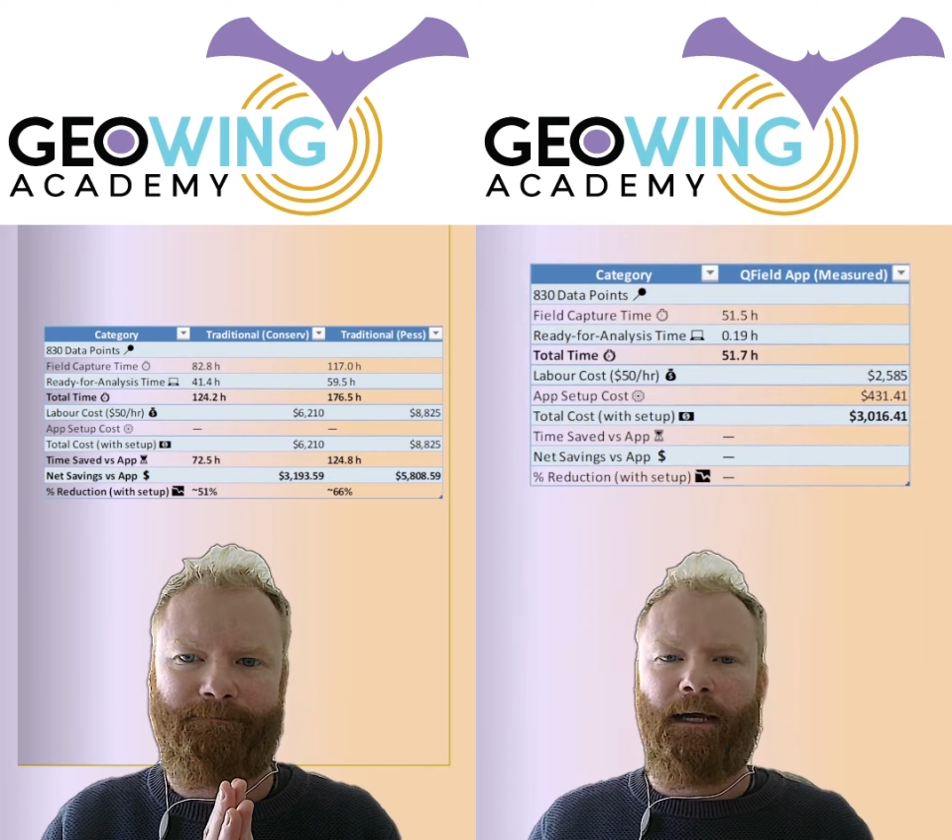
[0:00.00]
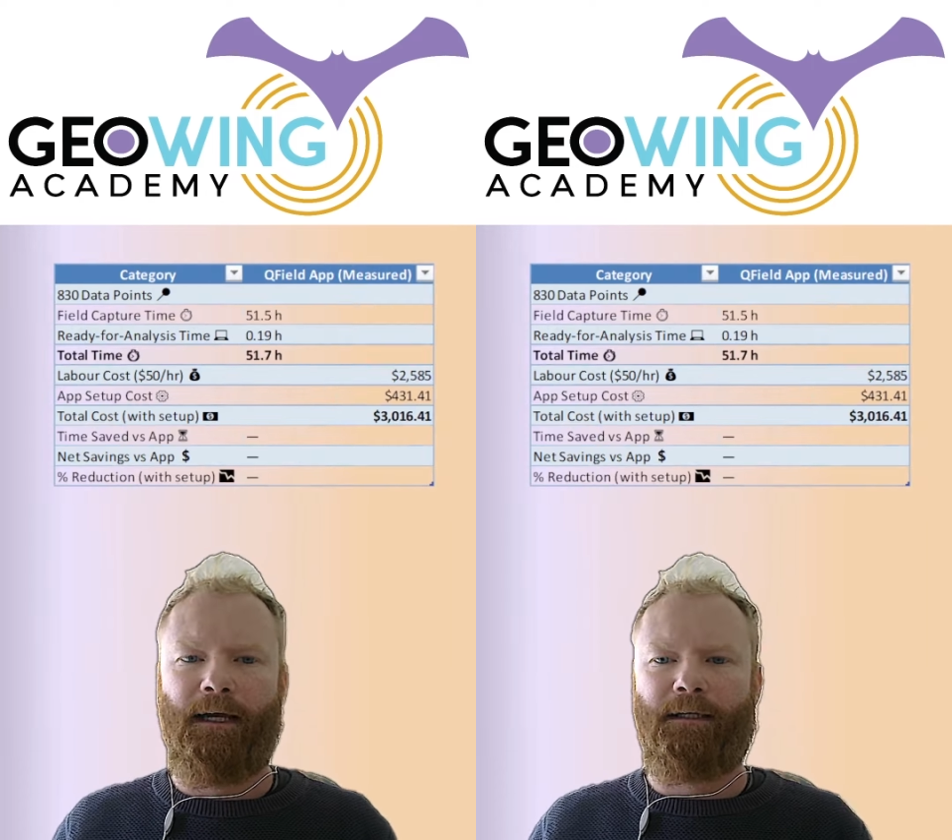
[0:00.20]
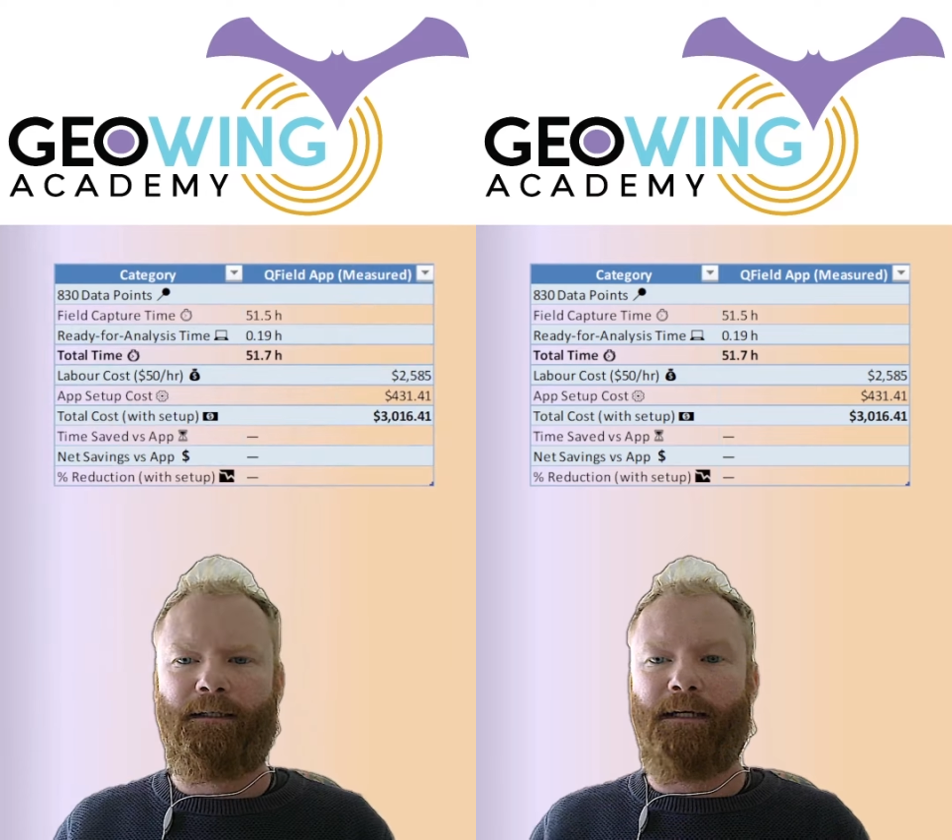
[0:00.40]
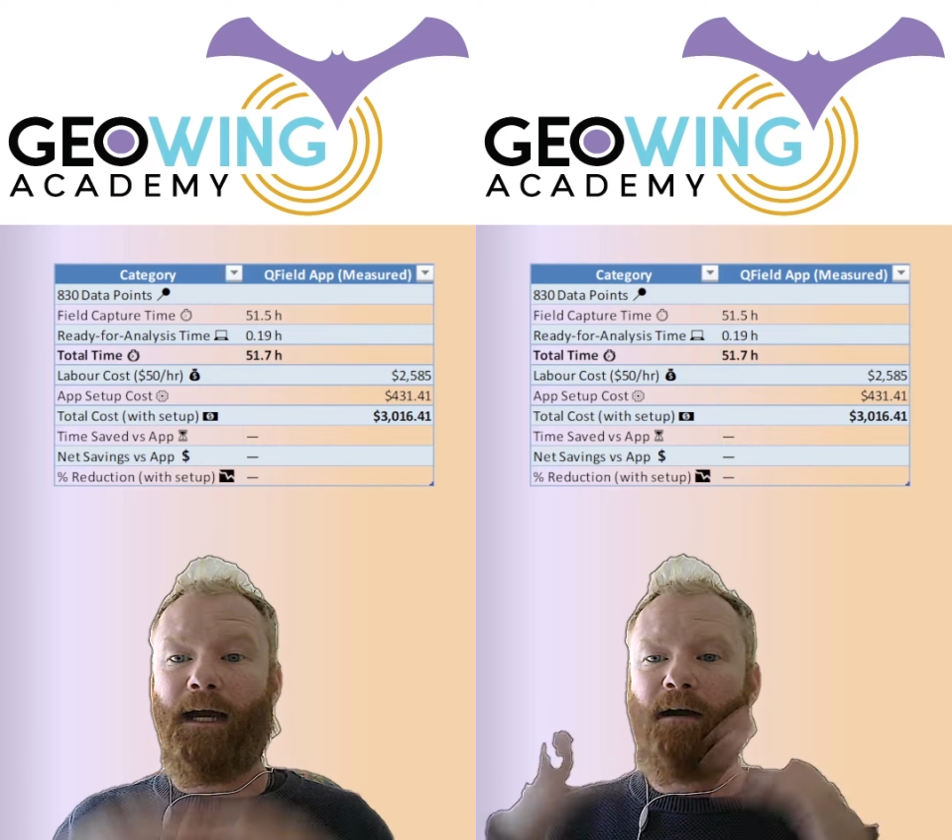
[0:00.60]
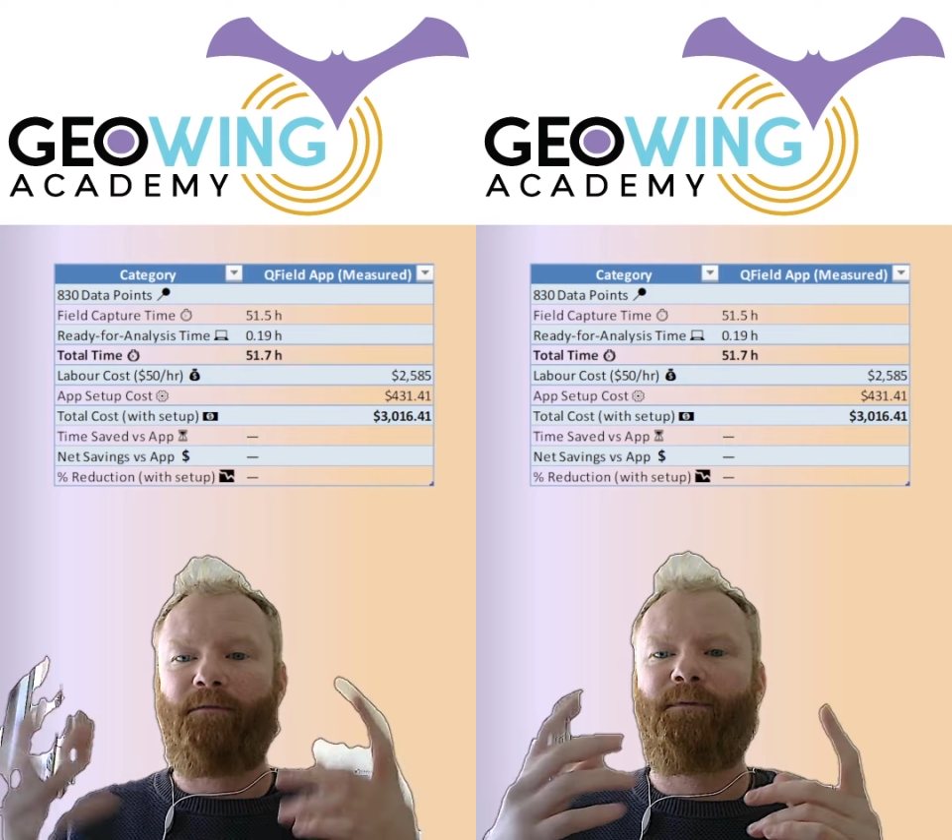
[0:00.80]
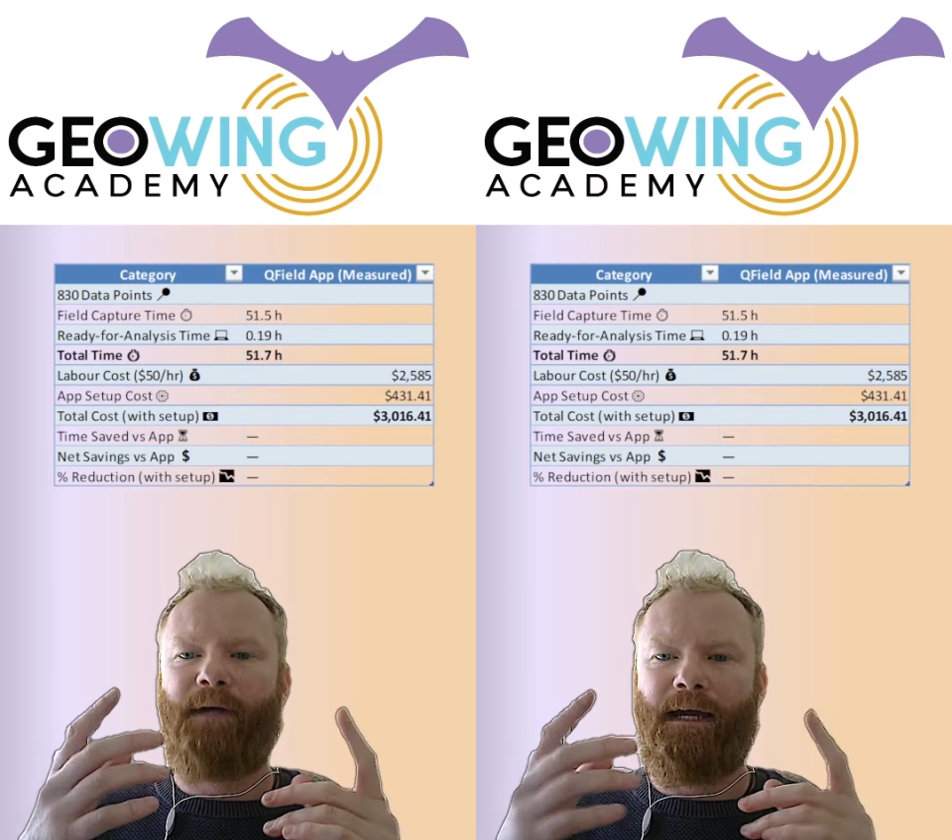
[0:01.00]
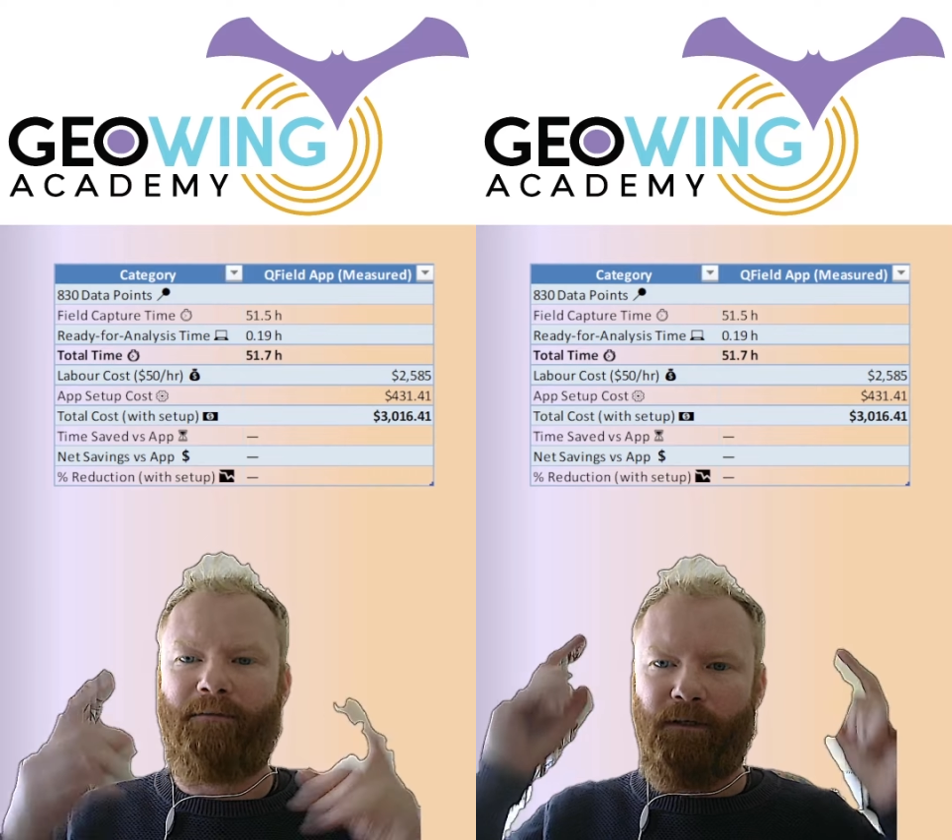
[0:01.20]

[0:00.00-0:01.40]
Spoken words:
And now if we have a